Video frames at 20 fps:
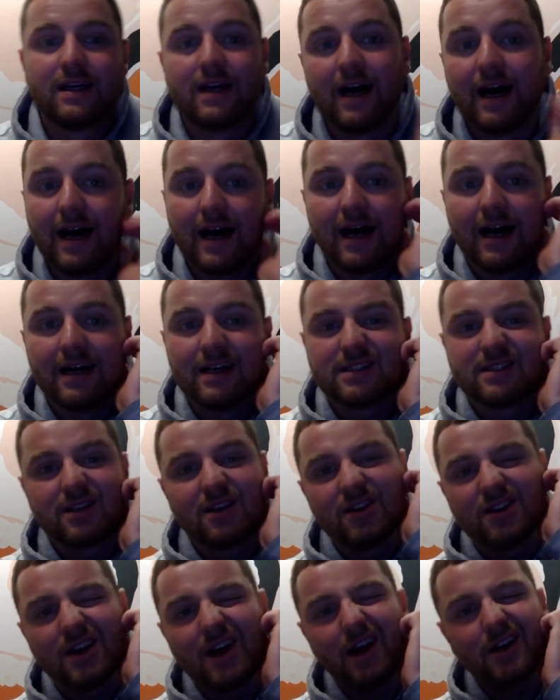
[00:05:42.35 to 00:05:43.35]
Uh, so,
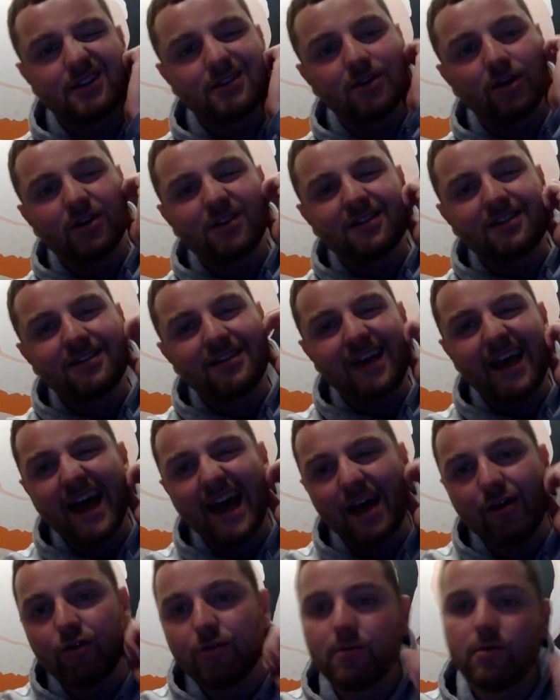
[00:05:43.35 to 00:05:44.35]
you know, it's not a
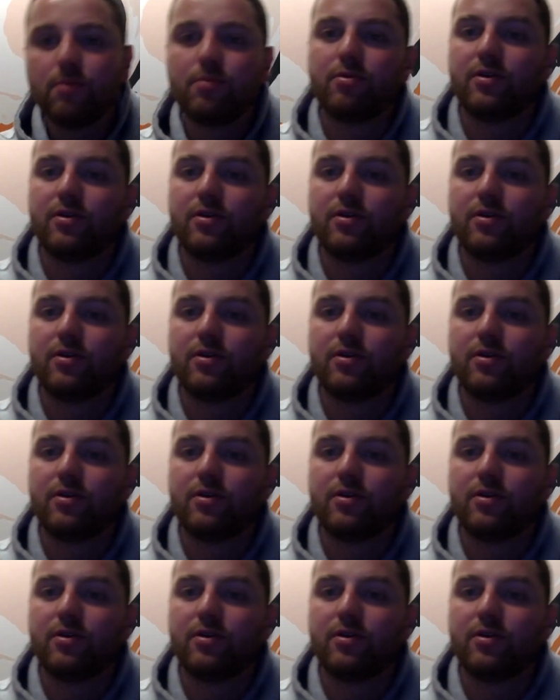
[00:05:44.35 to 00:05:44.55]
terrible